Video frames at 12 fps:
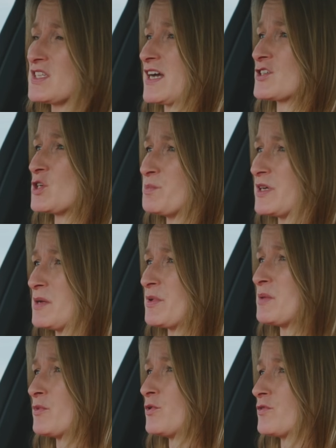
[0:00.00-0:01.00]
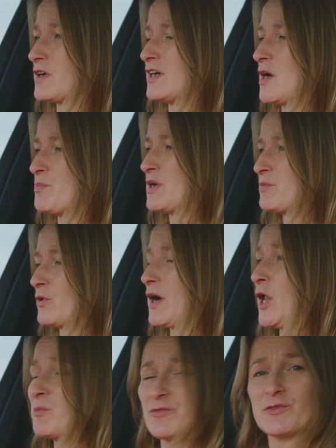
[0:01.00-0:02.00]
dash could be a bit more
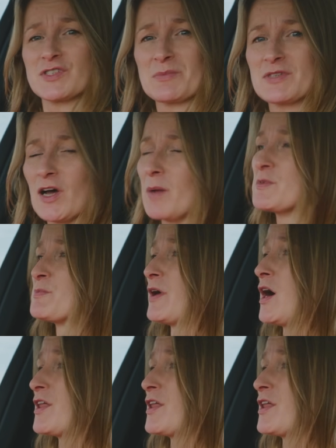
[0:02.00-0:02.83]
helpful sometimes, but